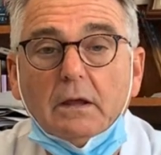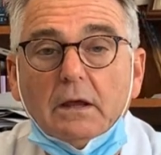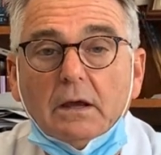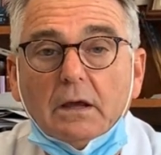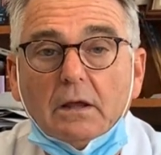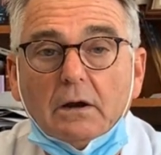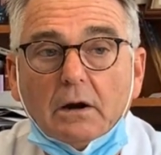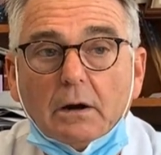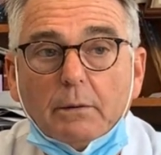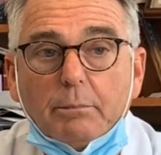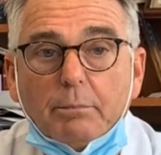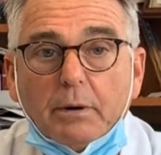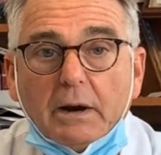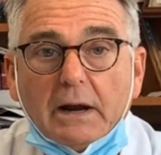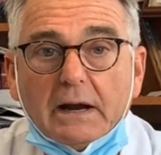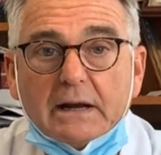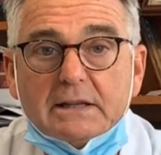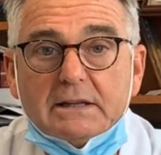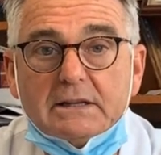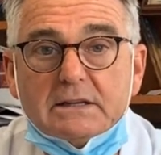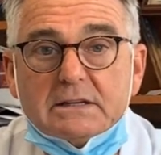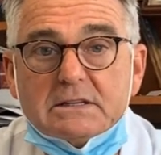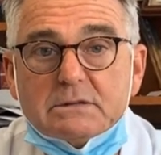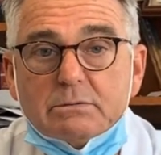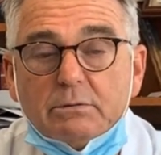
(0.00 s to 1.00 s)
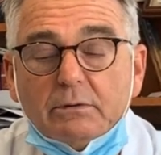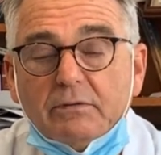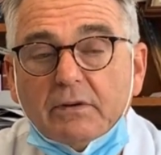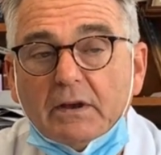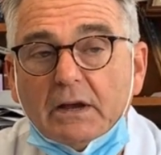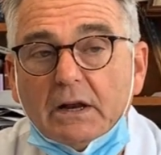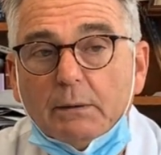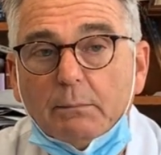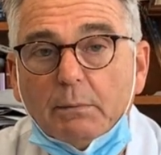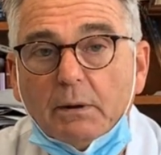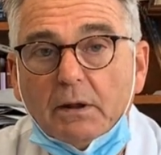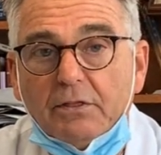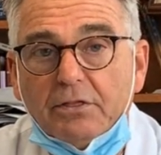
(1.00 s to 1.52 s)
In our practice, we've
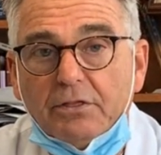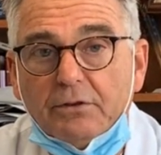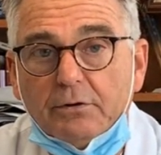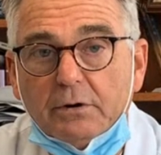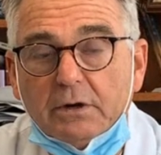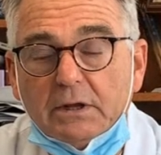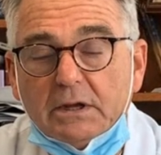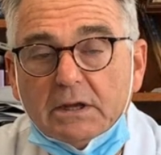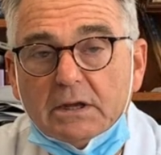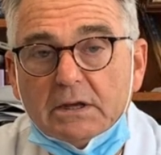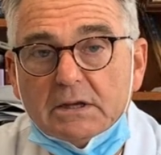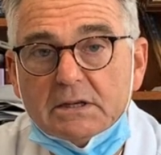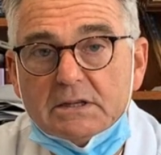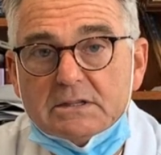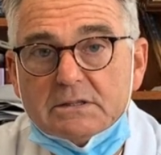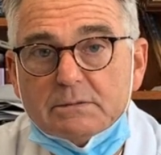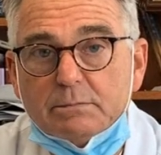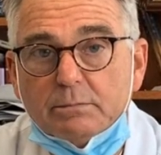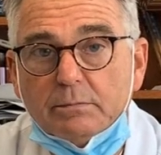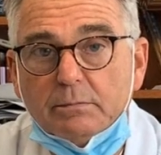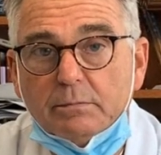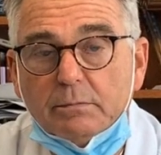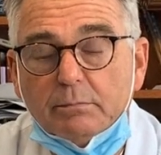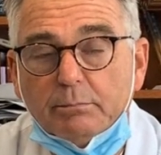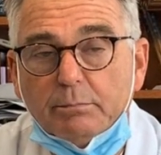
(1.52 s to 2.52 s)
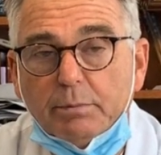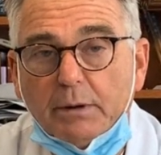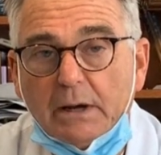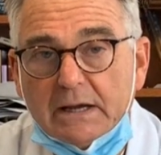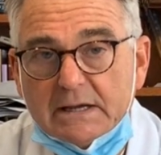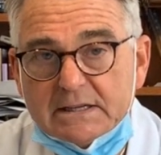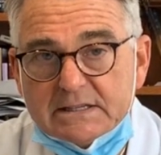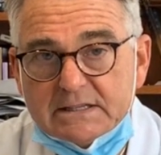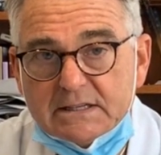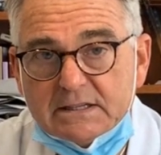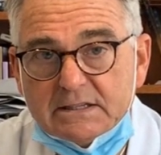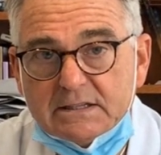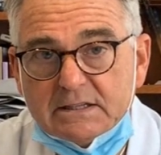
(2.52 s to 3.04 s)
had about 30 kids
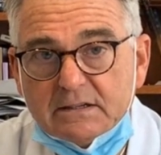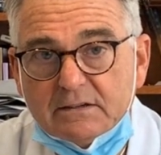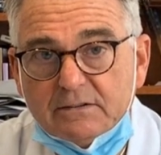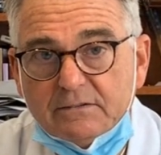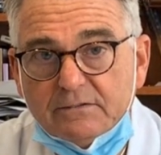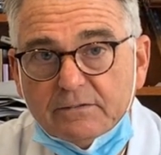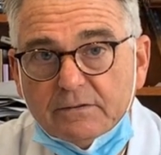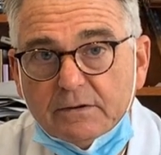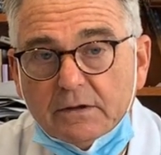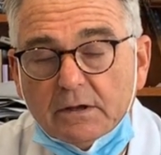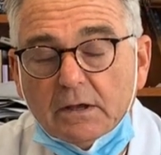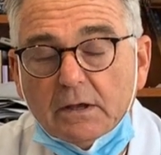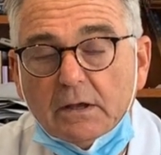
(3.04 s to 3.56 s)
positive.